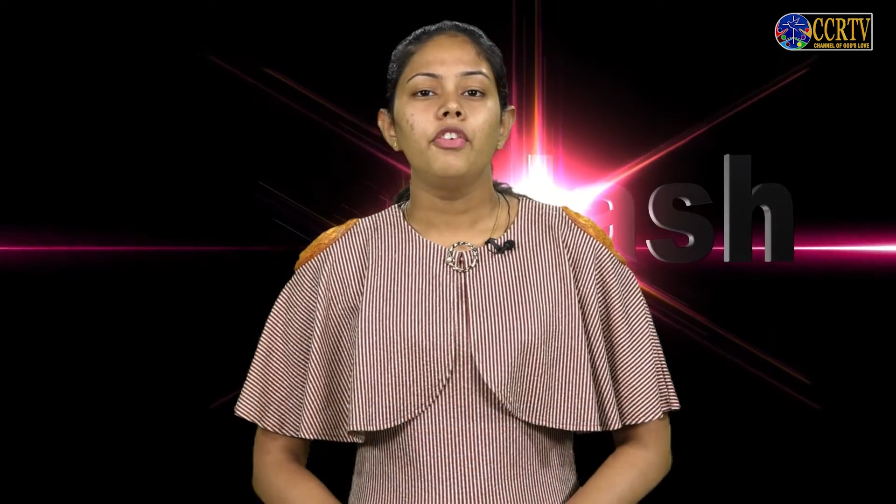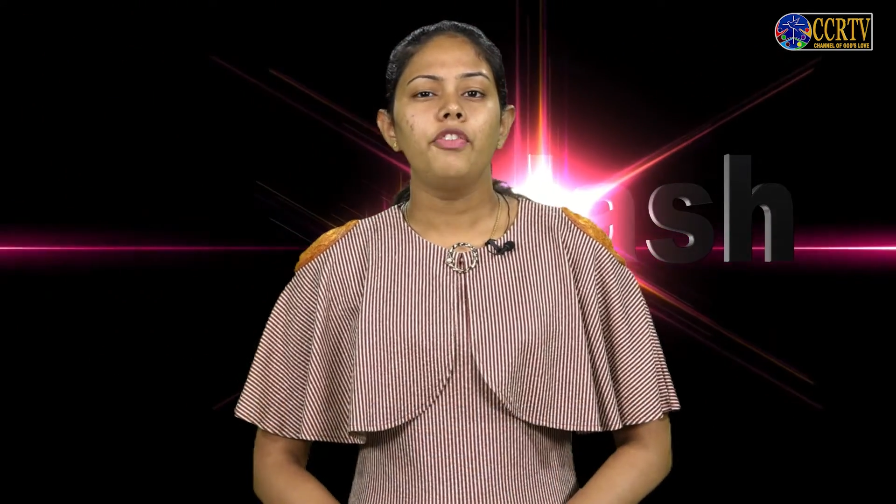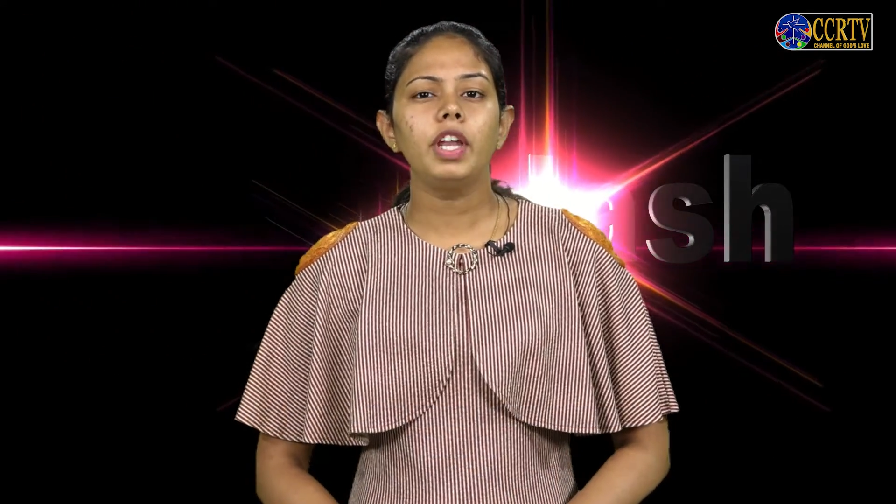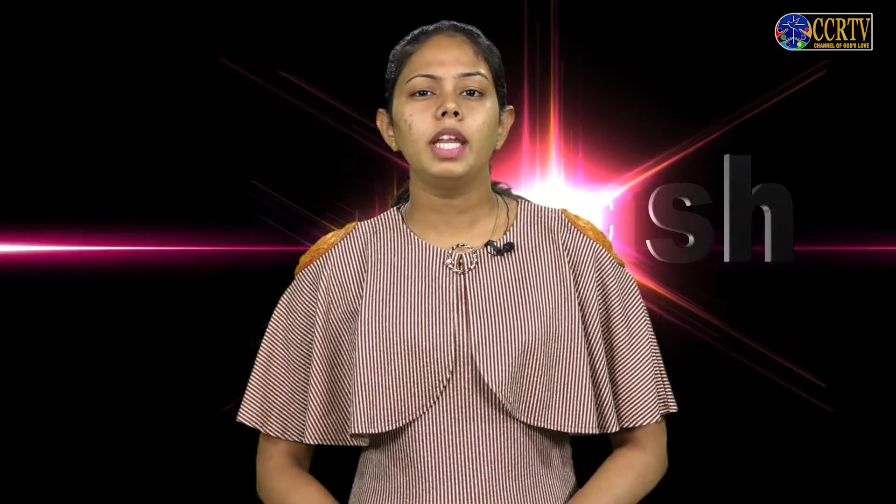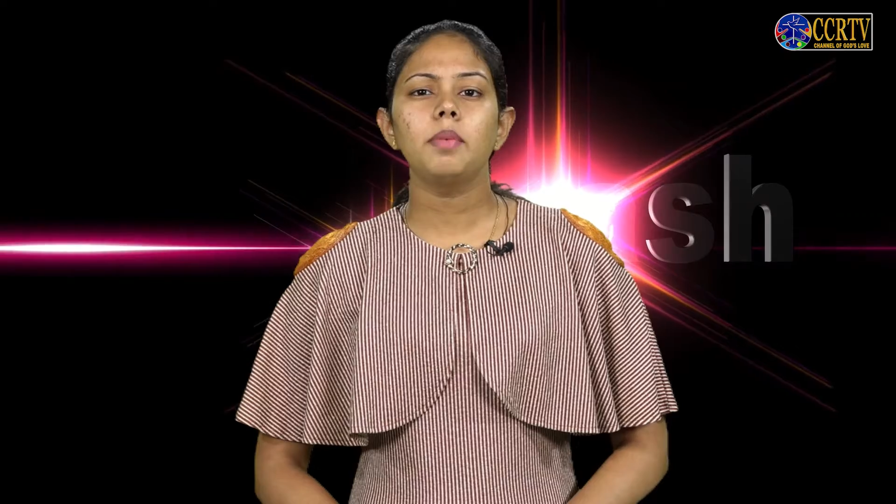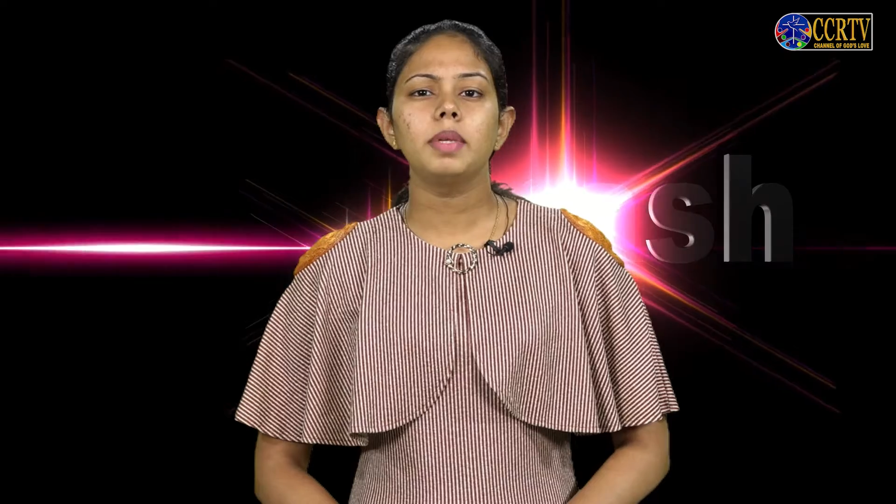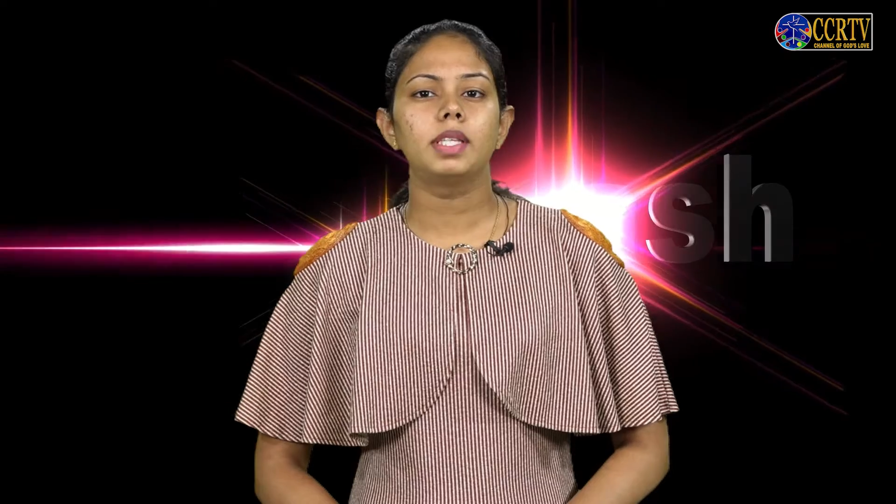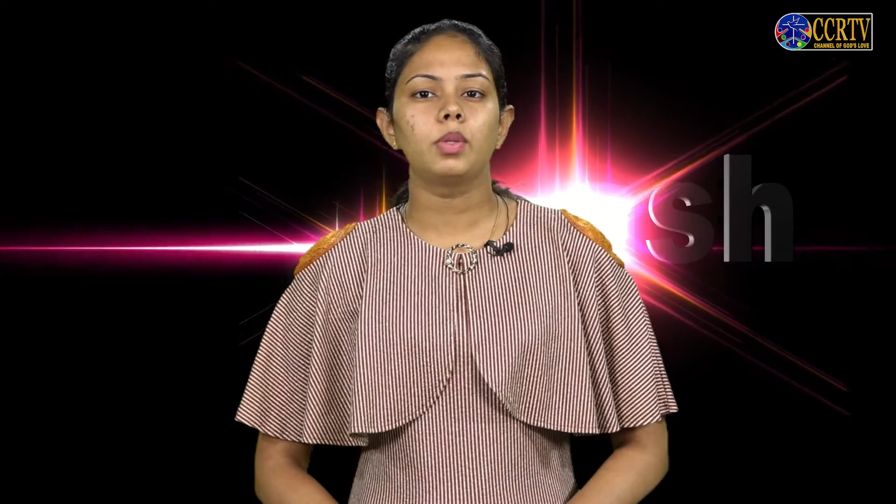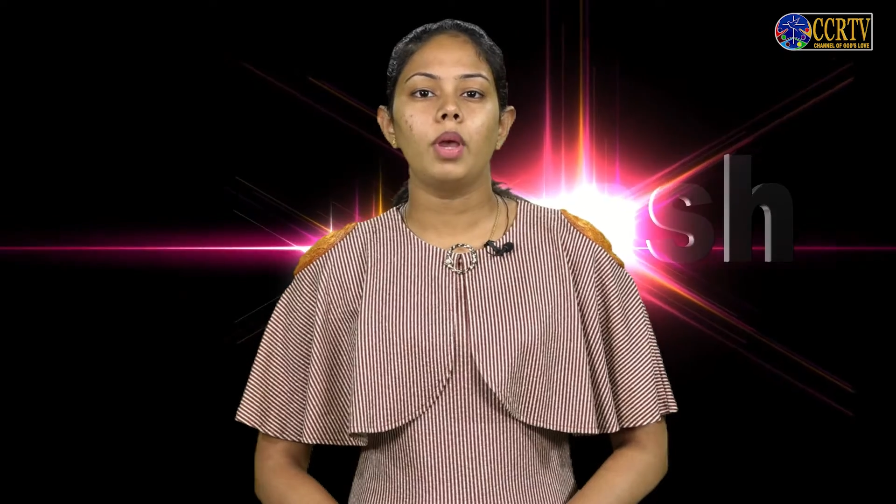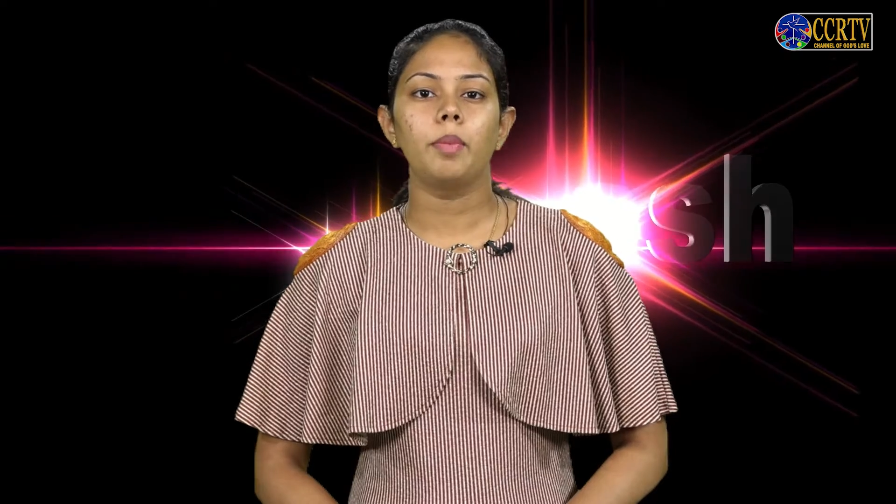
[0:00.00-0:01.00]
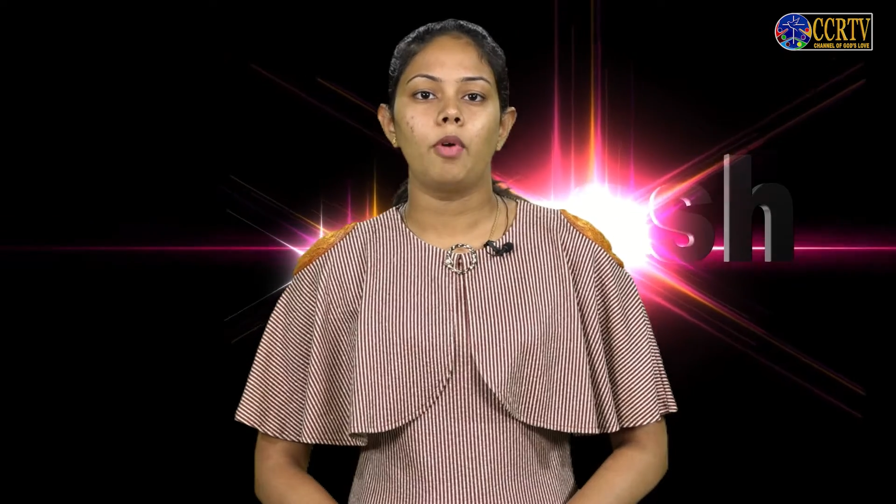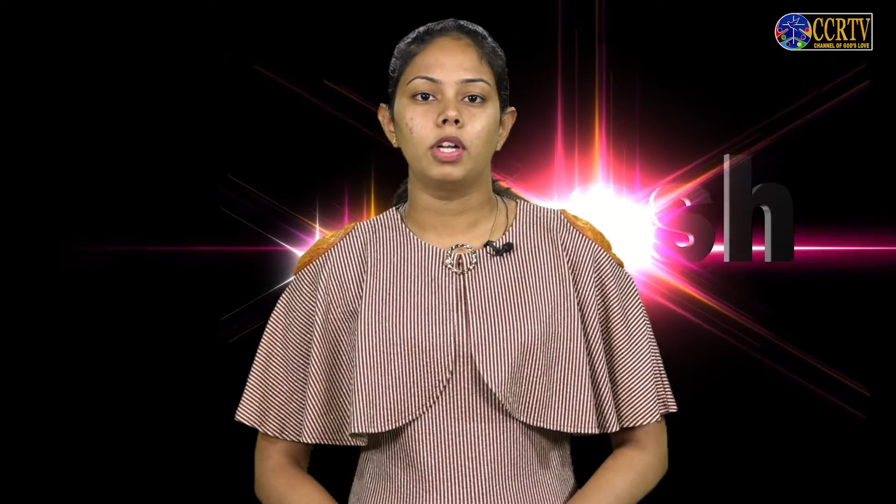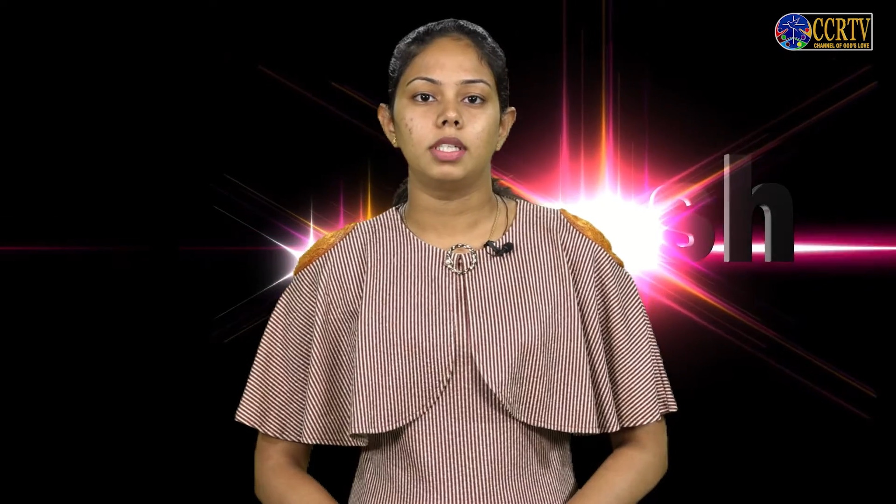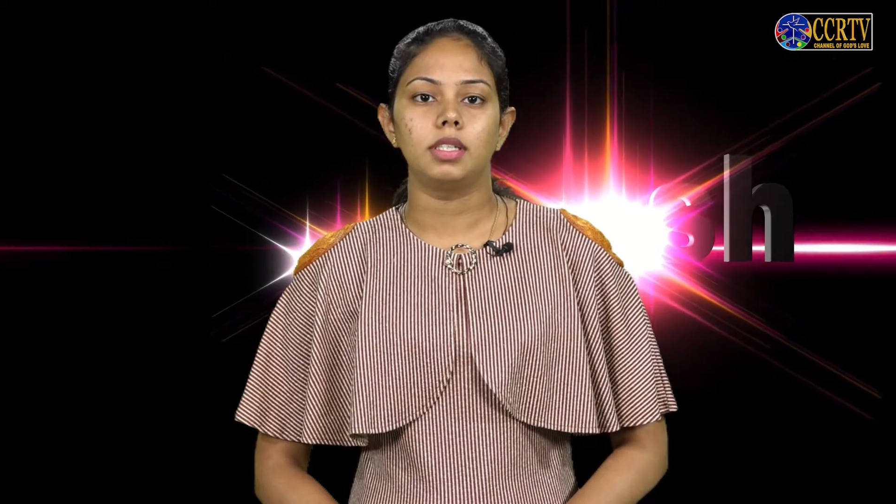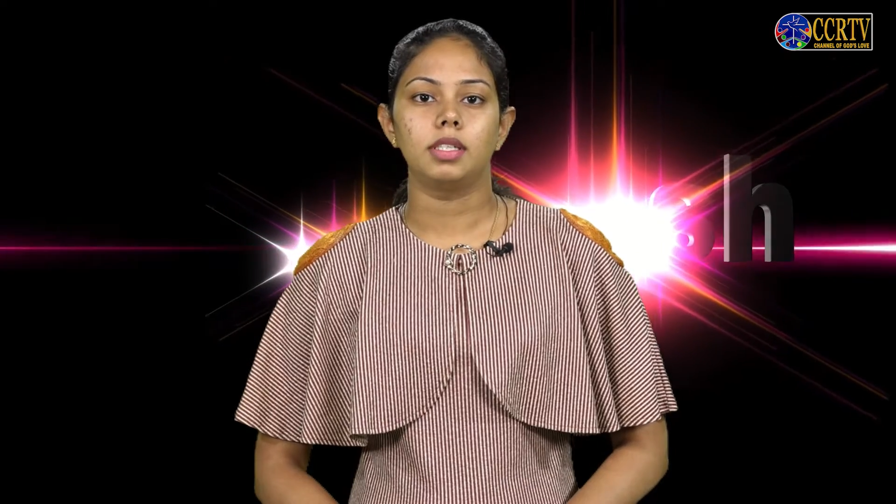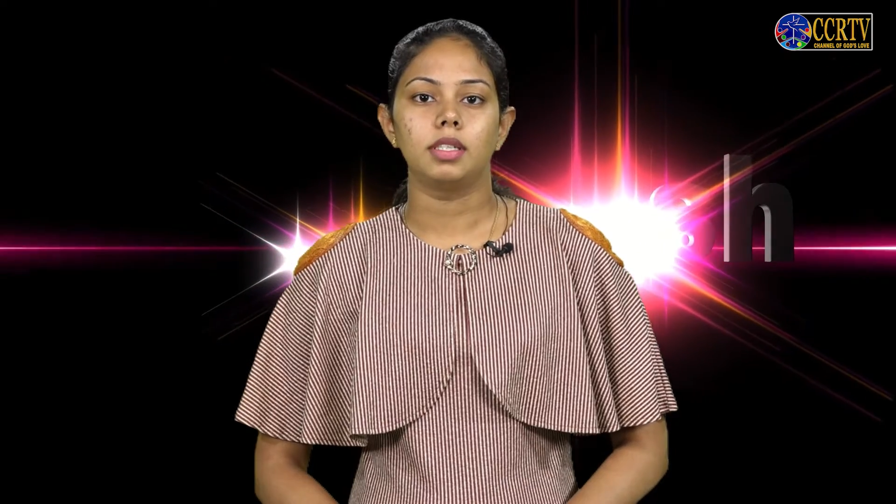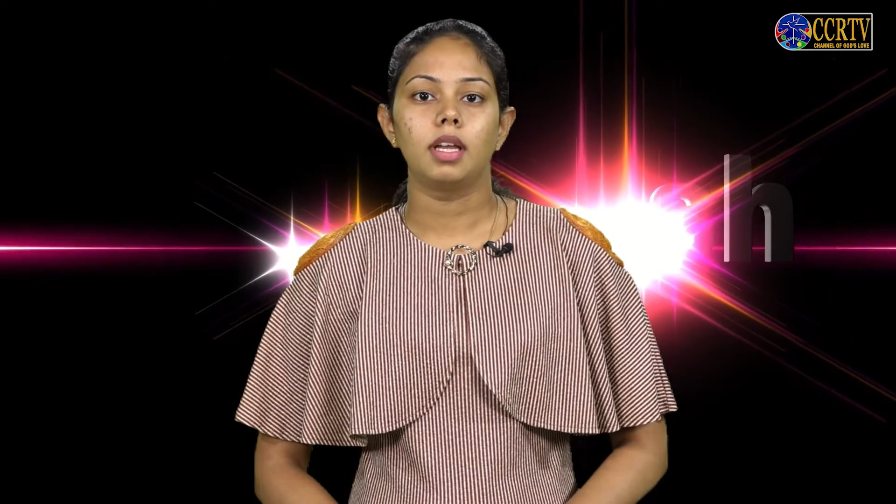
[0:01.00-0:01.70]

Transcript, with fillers: Freedom is so important.